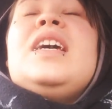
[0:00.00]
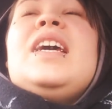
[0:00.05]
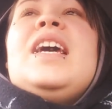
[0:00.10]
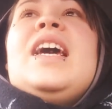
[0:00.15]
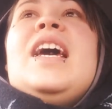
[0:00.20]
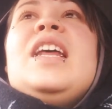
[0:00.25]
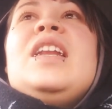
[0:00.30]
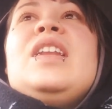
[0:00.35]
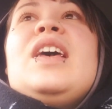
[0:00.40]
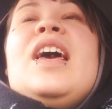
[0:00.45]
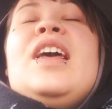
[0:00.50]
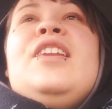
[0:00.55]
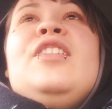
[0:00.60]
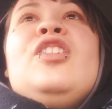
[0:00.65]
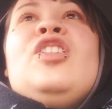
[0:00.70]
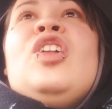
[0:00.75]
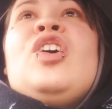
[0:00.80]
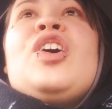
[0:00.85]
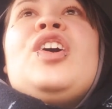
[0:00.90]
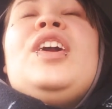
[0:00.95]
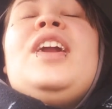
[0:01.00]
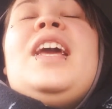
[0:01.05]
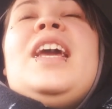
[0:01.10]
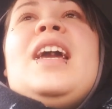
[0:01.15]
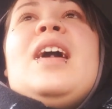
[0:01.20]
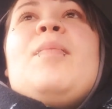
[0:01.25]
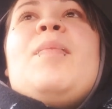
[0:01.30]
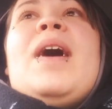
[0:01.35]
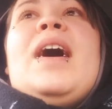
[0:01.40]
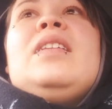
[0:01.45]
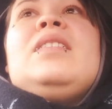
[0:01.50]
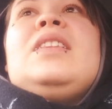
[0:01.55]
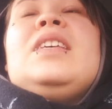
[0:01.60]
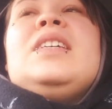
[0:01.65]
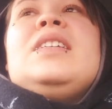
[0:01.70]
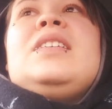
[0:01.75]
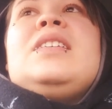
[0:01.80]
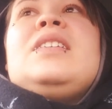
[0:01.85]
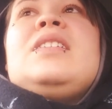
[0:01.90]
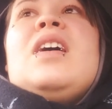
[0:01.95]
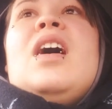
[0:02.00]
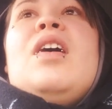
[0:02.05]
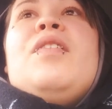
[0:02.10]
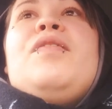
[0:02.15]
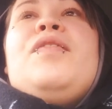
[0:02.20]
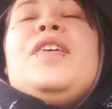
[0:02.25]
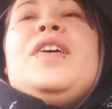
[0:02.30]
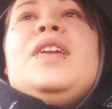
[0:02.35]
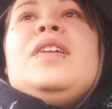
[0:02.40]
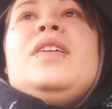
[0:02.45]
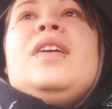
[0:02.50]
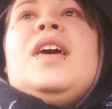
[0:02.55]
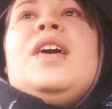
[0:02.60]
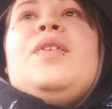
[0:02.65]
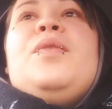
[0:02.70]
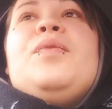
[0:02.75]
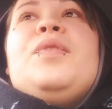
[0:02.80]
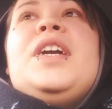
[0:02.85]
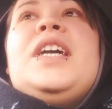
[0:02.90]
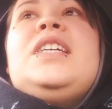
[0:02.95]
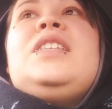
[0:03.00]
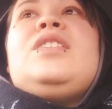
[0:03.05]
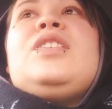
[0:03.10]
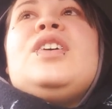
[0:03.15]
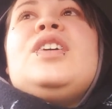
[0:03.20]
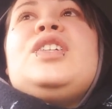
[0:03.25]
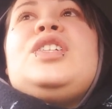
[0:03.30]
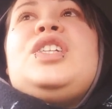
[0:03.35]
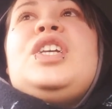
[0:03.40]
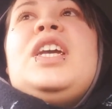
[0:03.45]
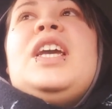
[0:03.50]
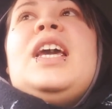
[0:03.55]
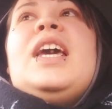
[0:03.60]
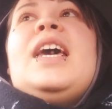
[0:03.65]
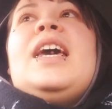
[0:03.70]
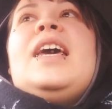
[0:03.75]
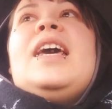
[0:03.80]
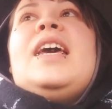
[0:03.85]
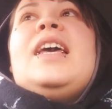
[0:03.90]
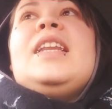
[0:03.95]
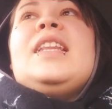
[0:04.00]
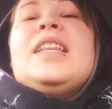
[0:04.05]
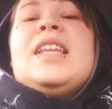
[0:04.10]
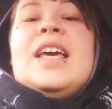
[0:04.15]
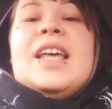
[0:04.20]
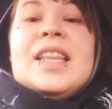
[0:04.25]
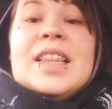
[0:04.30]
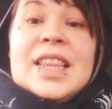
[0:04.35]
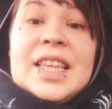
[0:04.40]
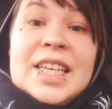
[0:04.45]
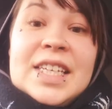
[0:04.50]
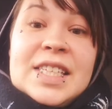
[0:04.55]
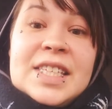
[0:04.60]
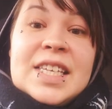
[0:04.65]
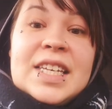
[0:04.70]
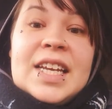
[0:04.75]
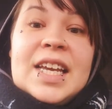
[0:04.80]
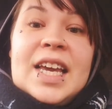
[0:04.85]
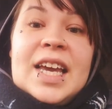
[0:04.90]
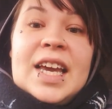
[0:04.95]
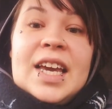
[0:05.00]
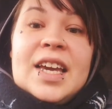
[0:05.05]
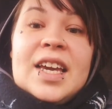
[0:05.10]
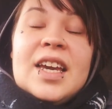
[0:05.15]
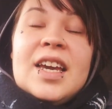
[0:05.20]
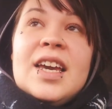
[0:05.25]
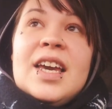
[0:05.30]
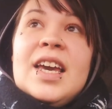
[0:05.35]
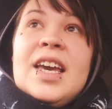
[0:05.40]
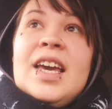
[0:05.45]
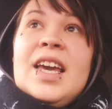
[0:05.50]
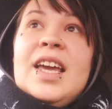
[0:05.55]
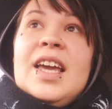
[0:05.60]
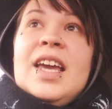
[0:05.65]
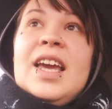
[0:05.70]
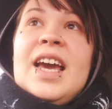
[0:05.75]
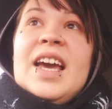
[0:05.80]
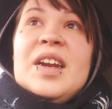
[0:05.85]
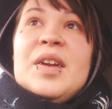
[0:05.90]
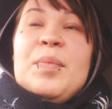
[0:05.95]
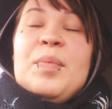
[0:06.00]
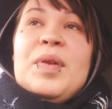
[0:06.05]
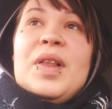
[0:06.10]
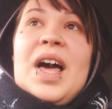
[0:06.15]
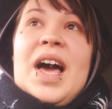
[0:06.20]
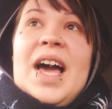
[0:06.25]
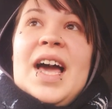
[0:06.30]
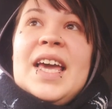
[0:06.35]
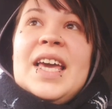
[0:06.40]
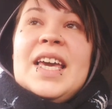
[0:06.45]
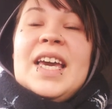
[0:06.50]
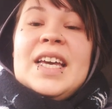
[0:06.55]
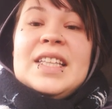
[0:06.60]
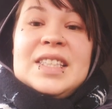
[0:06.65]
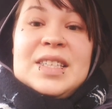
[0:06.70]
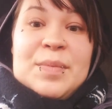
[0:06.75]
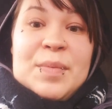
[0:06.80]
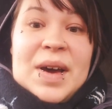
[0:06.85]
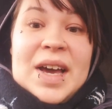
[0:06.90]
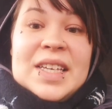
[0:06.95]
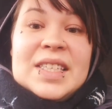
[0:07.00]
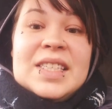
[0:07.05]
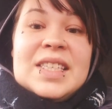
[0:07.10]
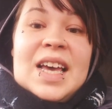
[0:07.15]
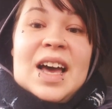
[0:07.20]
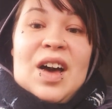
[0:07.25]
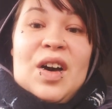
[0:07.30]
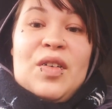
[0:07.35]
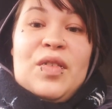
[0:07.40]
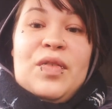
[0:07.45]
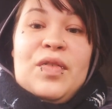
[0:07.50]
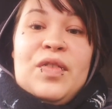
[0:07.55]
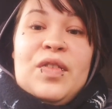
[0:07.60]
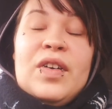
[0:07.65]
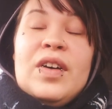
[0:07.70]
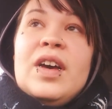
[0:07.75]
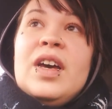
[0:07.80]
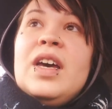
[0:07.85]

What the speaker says: and learning about this stuff and researching it and listening and applying it to myself,